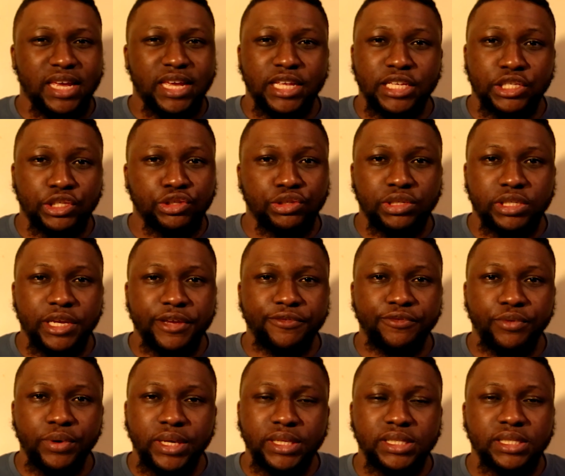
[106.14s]
it's to
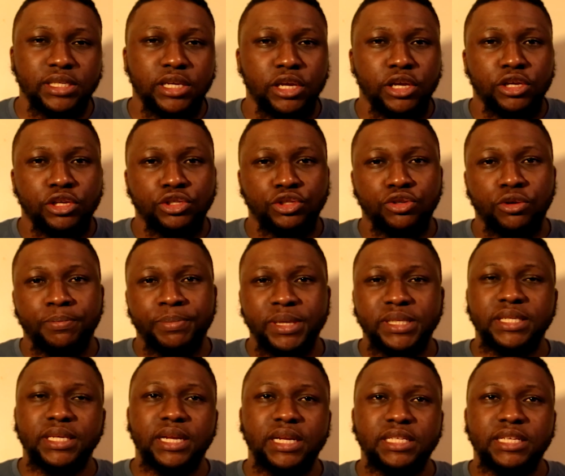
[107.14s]
save weight. So
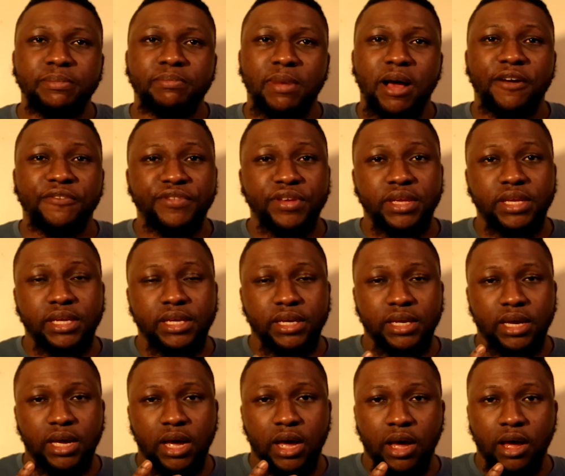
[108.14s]
basically the Mavic
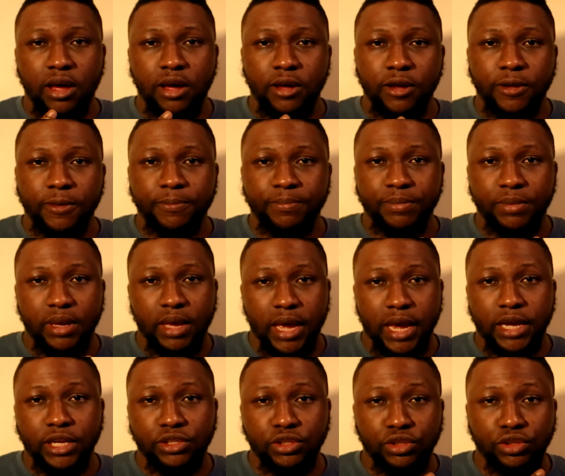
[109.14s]
Air
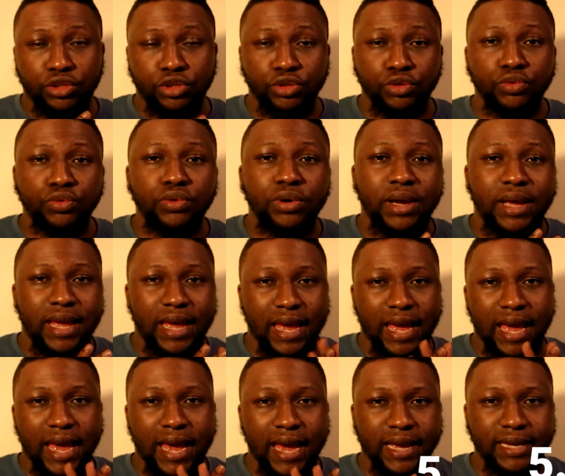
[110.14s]

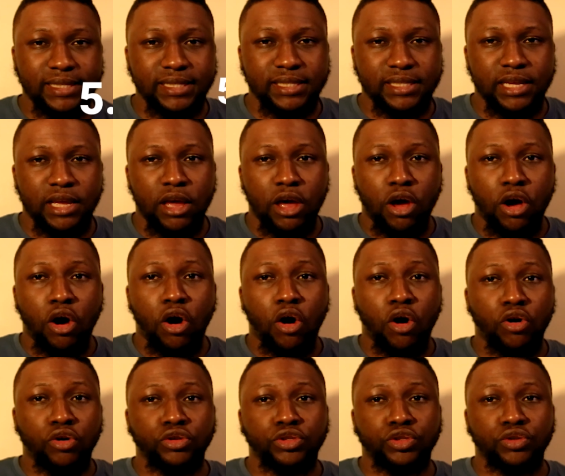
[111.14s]
2S
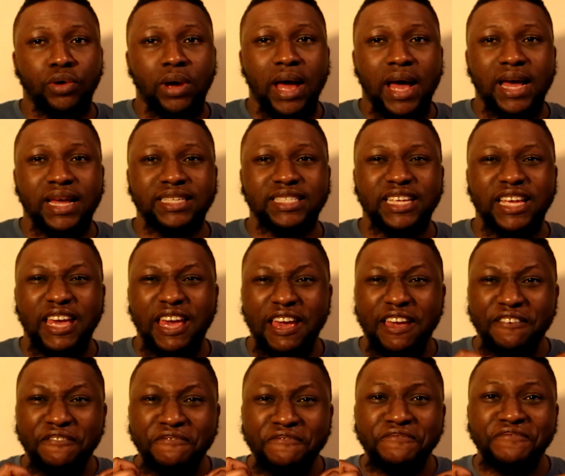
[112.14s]
also has
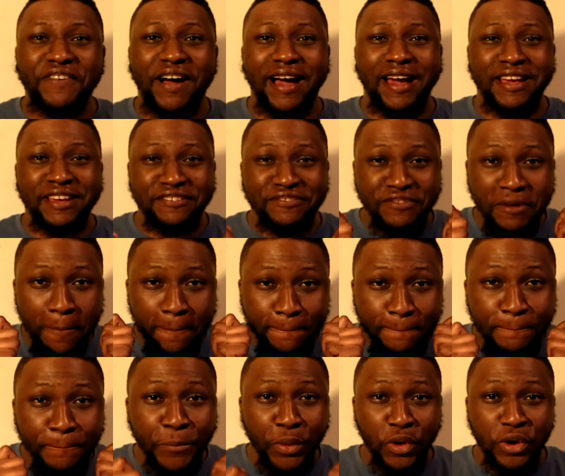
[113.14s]
a
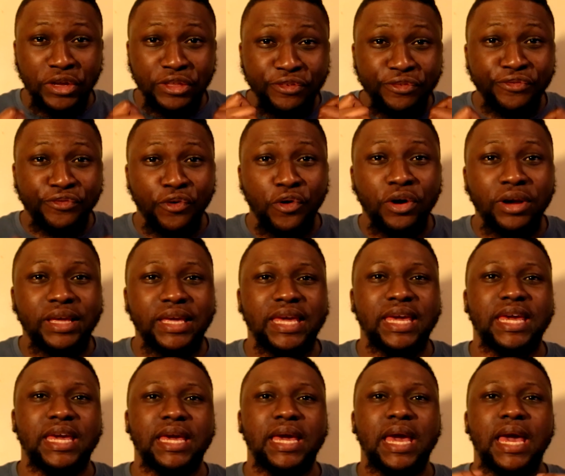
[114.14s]

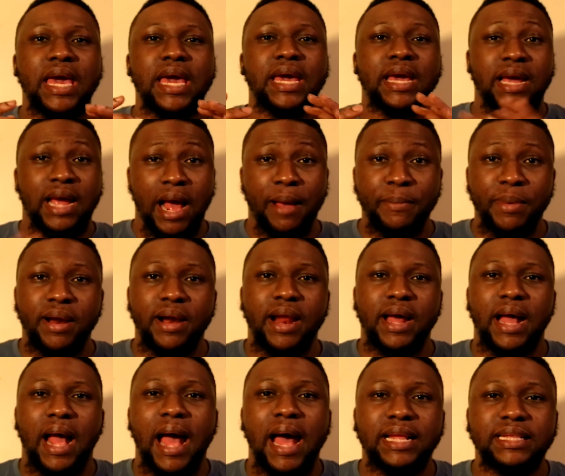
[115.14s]
5.4K
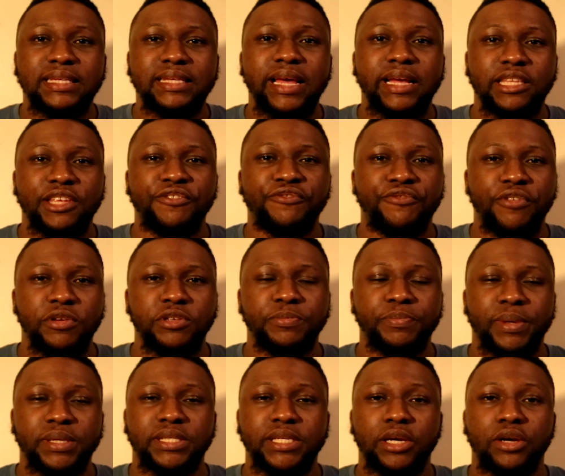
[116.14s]
camera at 30 frames
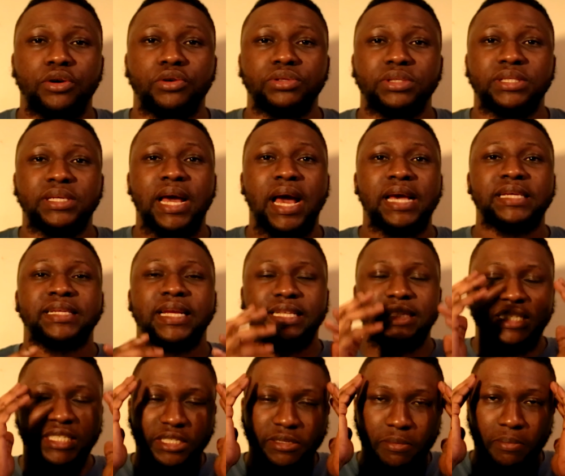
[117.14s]
per second. Guys,
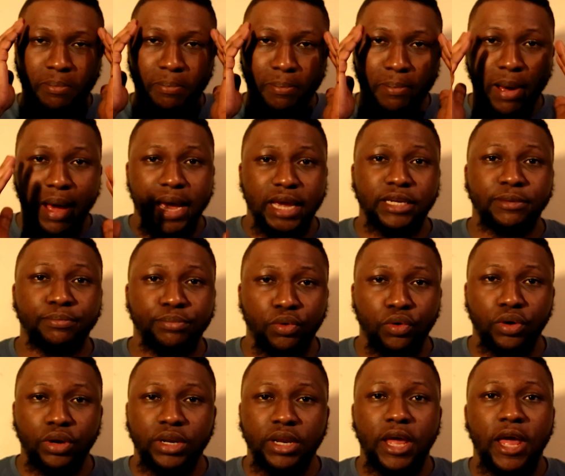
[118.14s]
that is
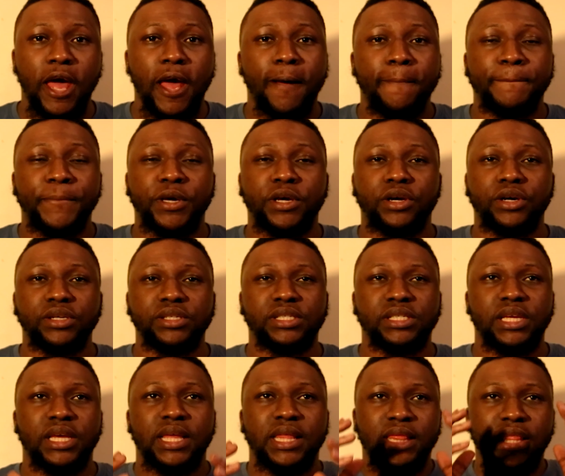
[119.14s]
mind-blowing,
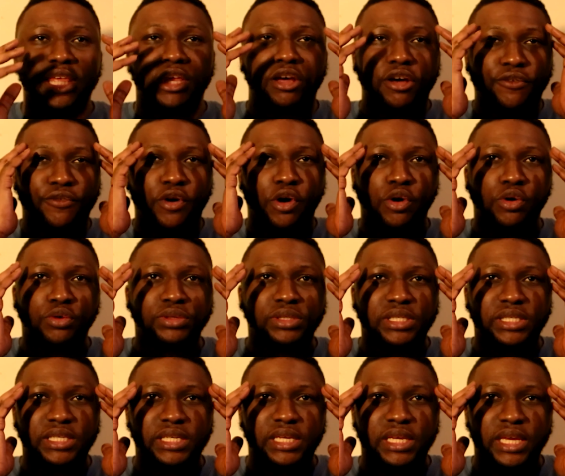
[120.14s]
because think of all
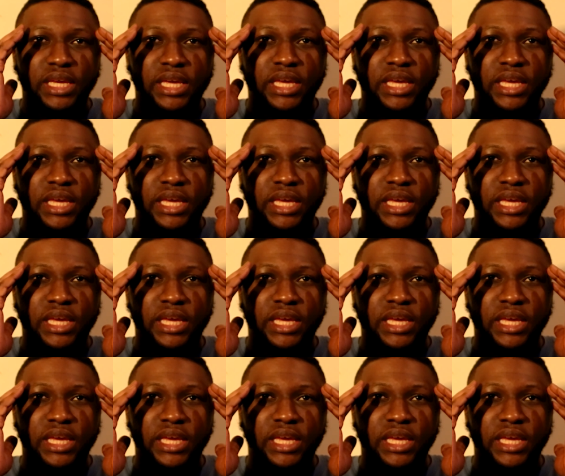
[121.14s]
the